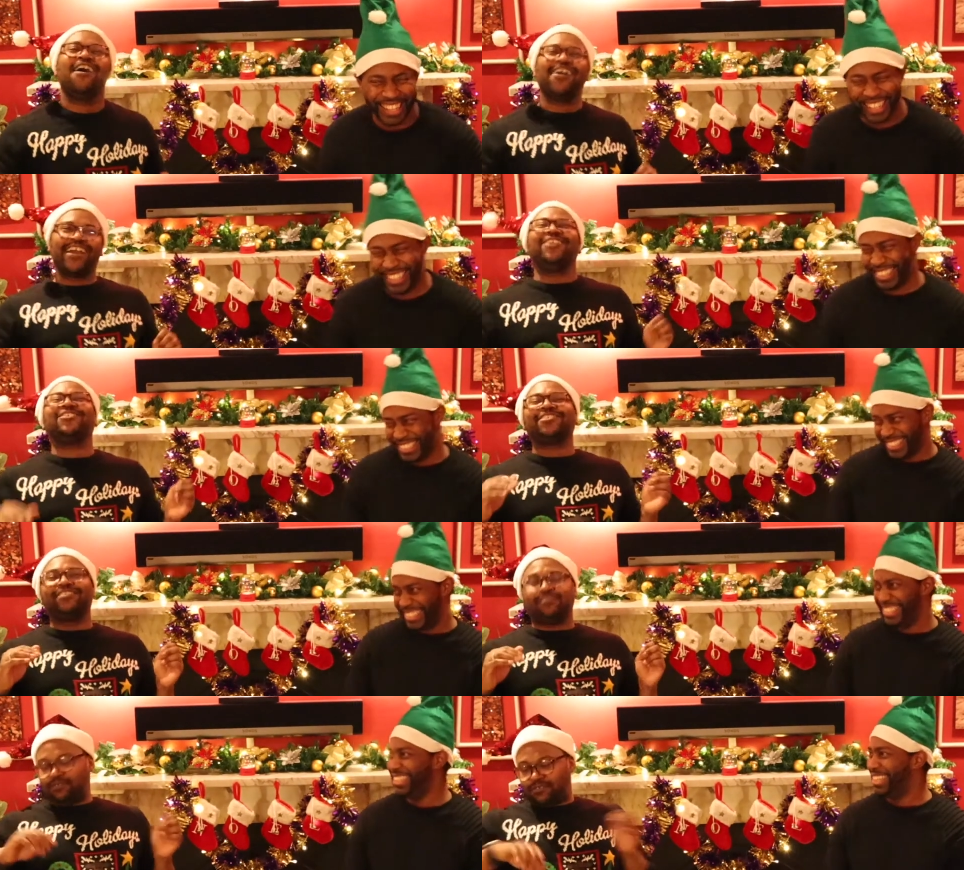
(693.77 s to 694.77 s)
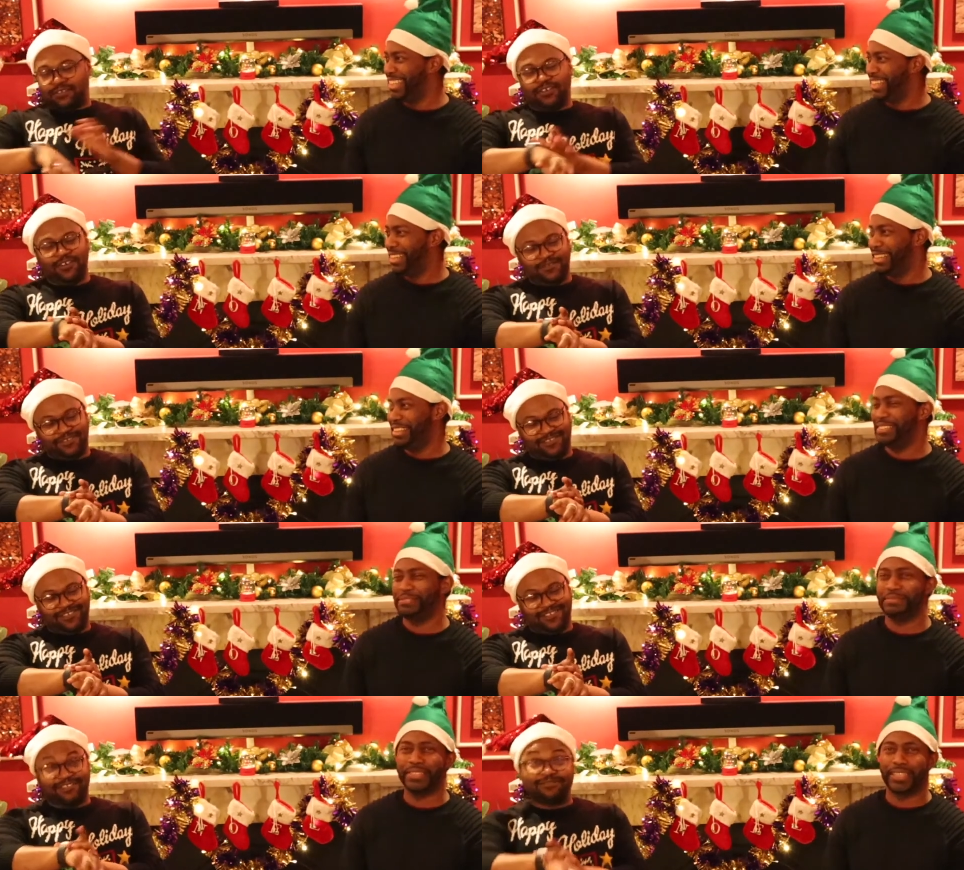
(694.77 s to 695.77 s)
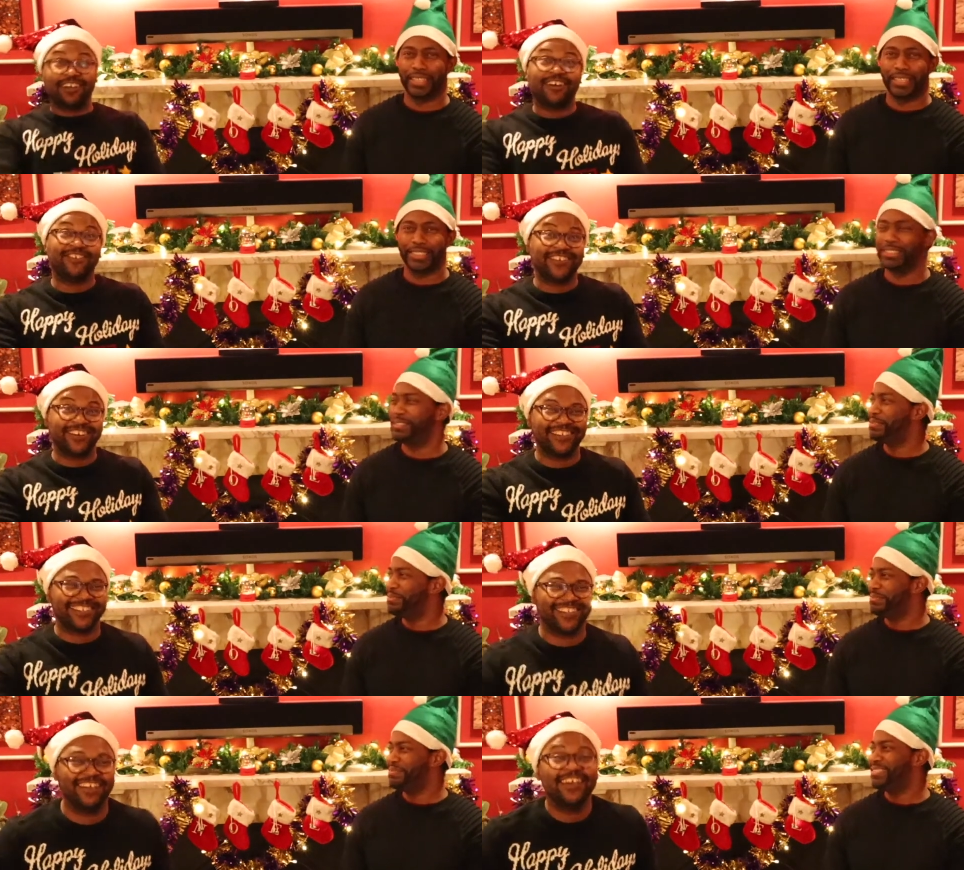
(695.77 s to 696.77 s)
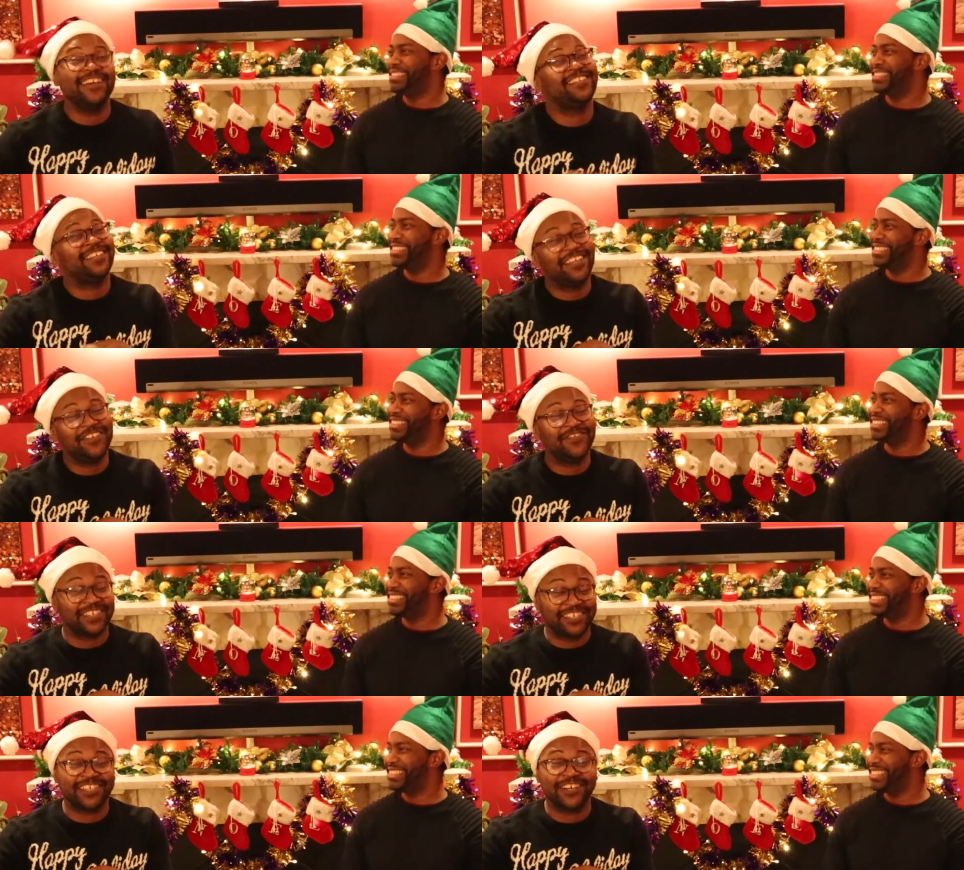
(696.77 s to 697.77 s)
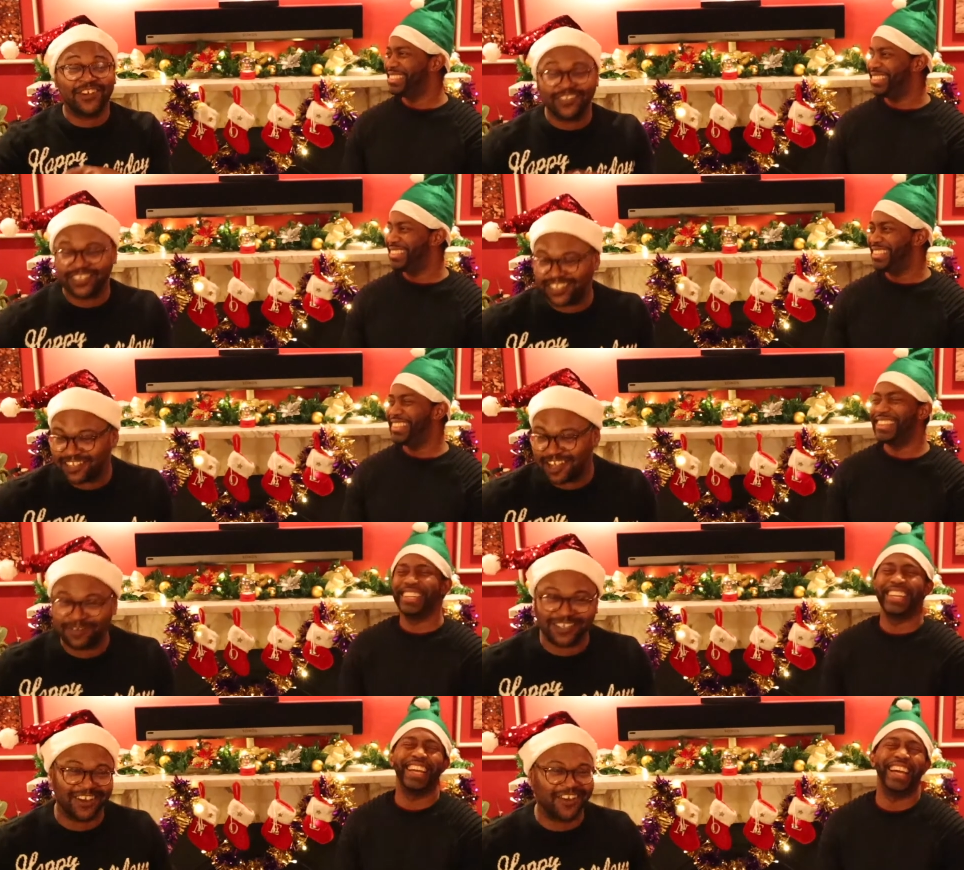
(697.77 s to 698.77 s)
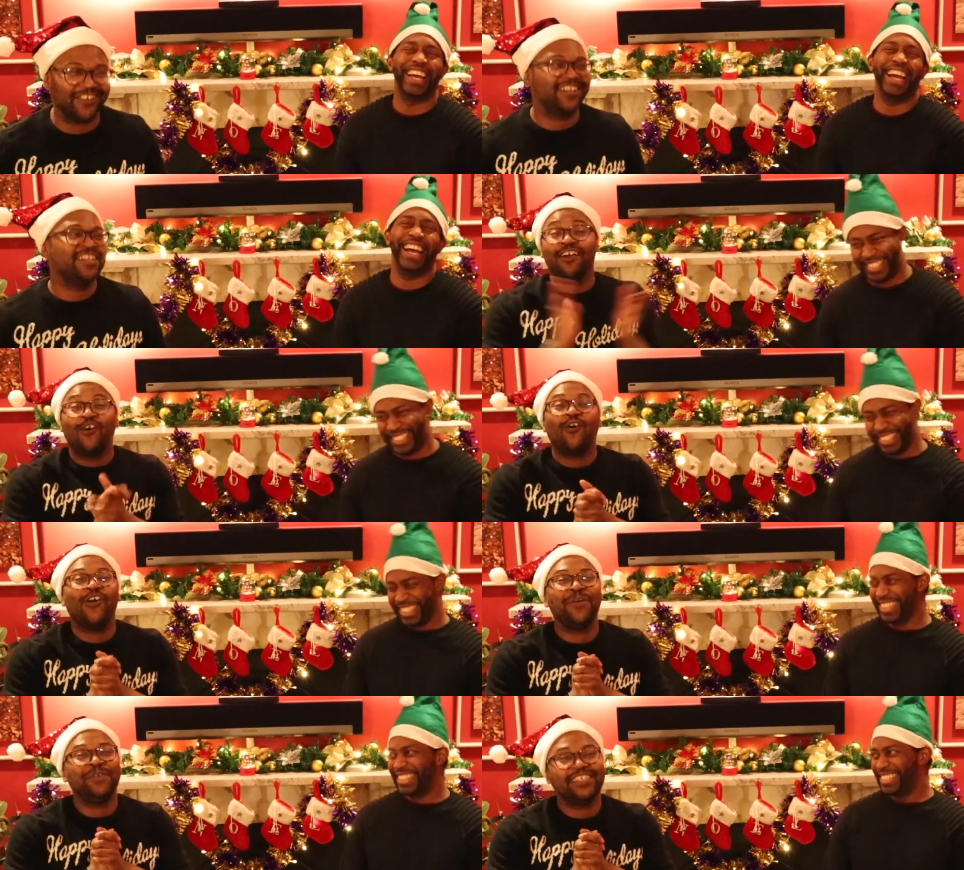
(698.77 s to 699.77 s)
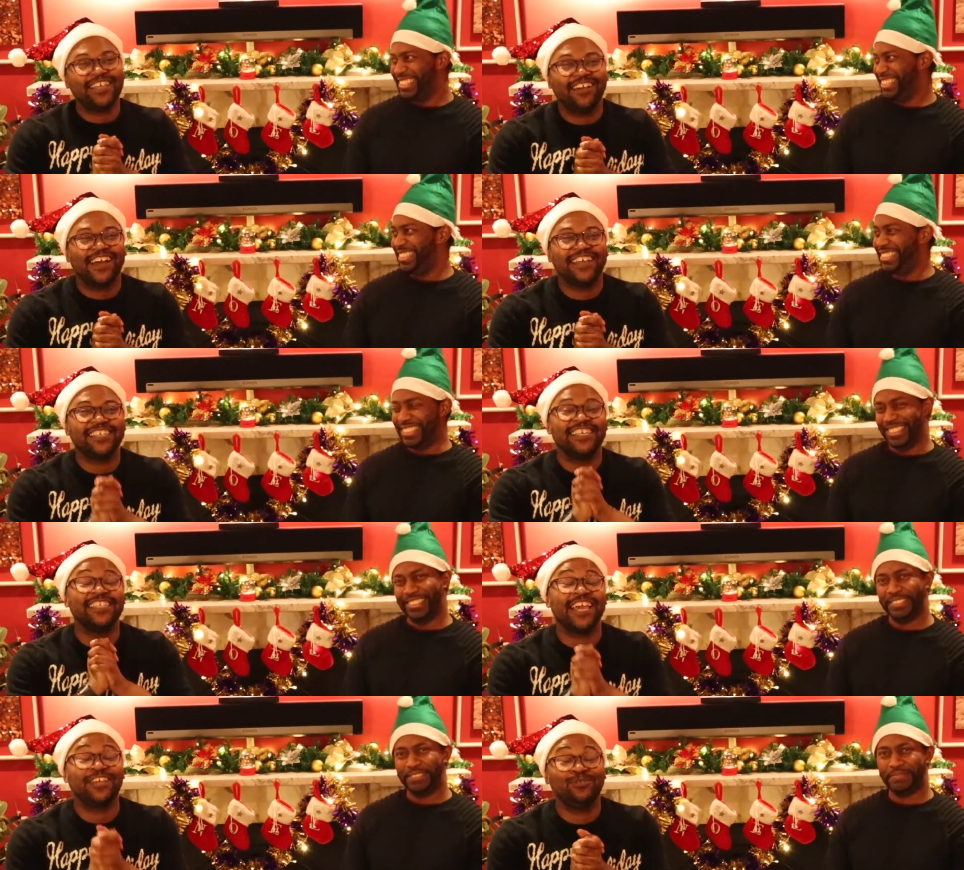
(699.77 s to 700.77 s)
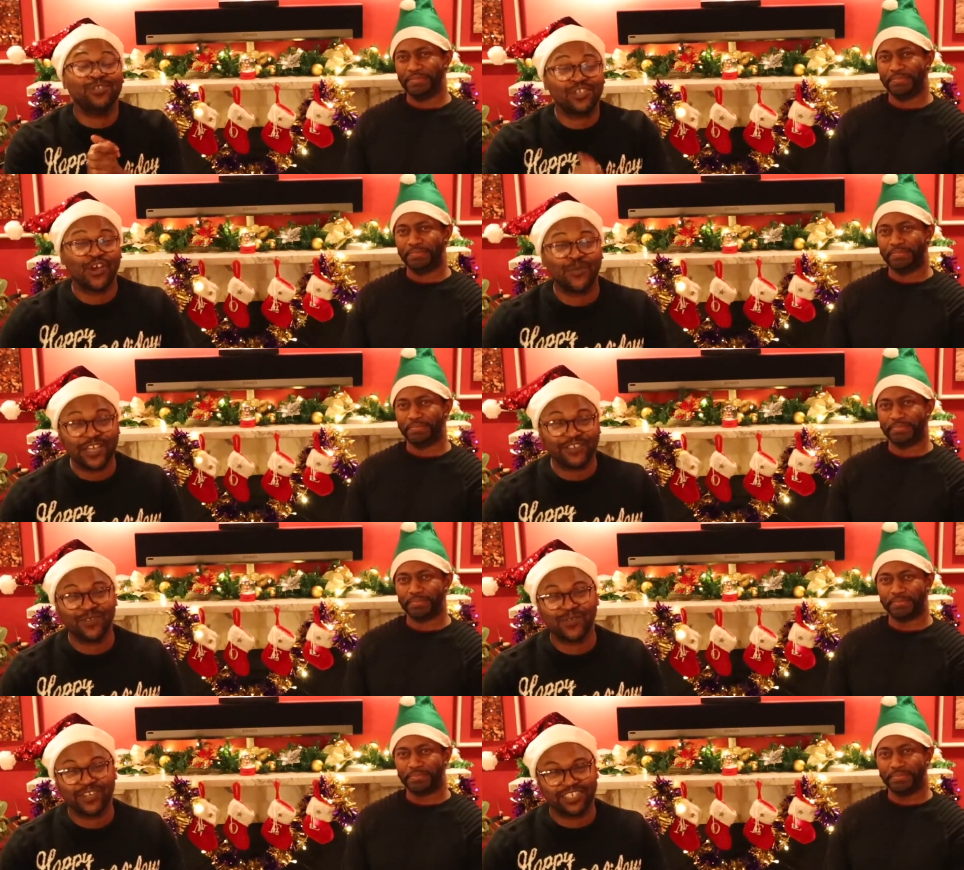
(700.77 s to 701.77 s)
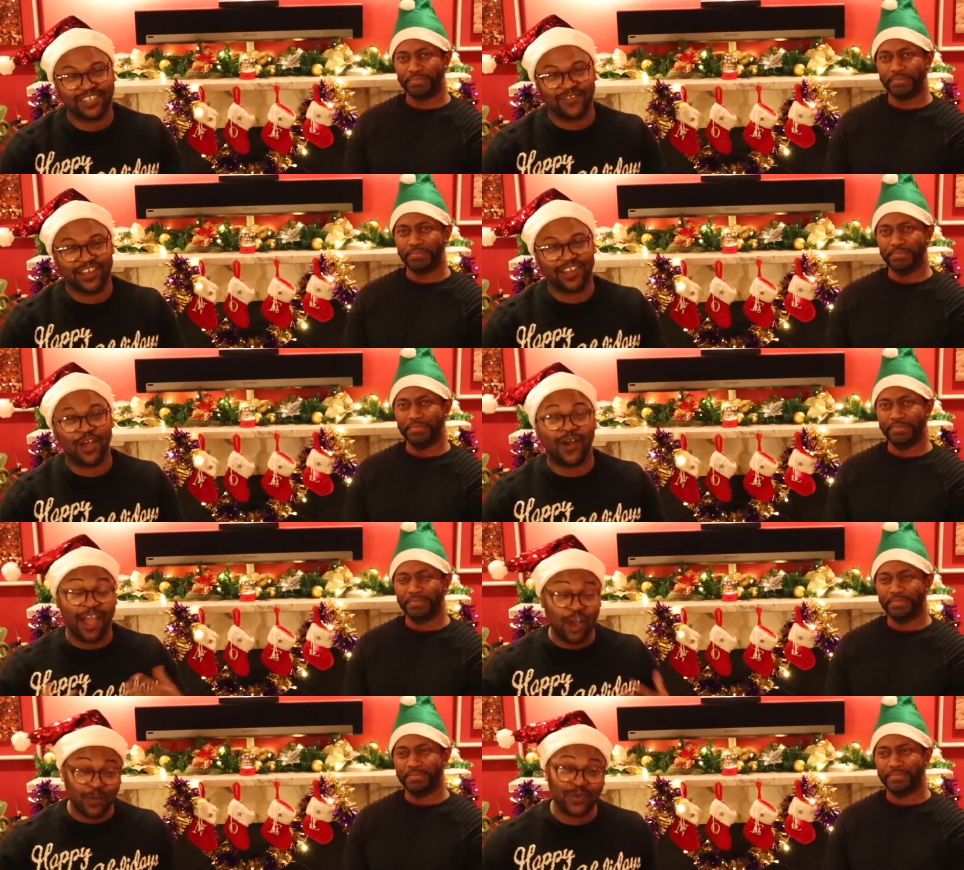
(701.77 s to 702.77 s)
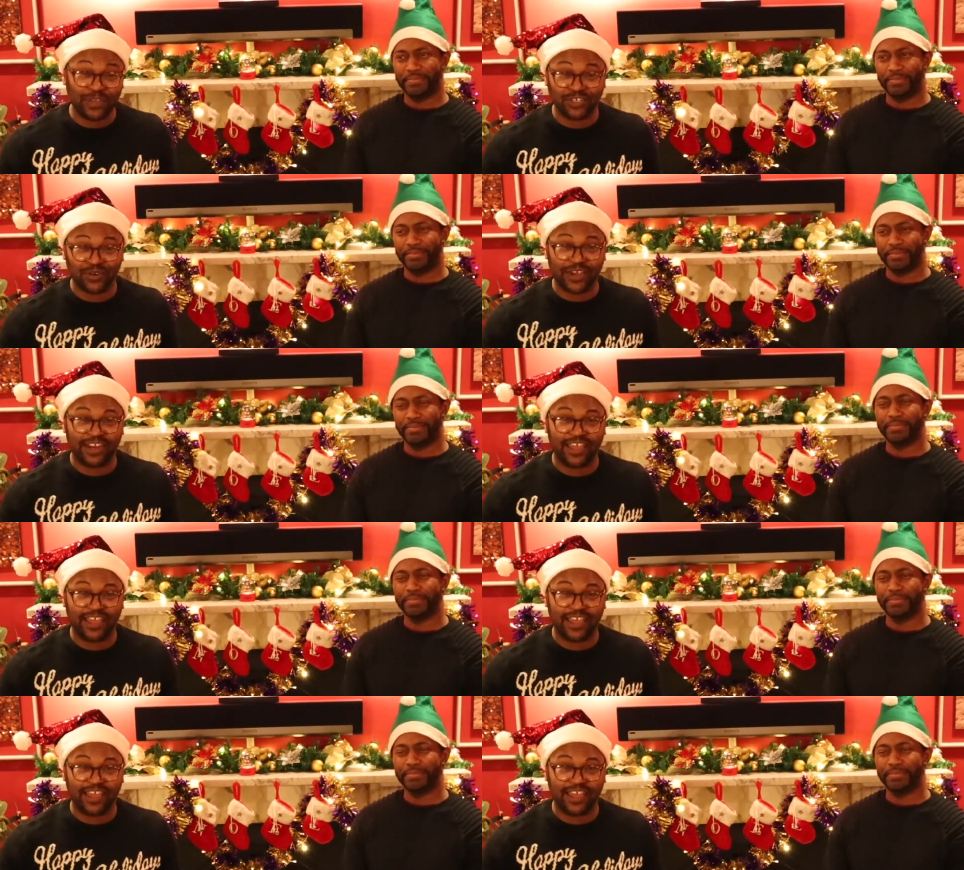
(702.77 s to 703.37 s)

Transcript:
Speaker 1: Okay. Oh. Oh gosh. See, even she knows it's time to go. All I want to say, guys, is thank you so much for watching the video. I hope you enjoyed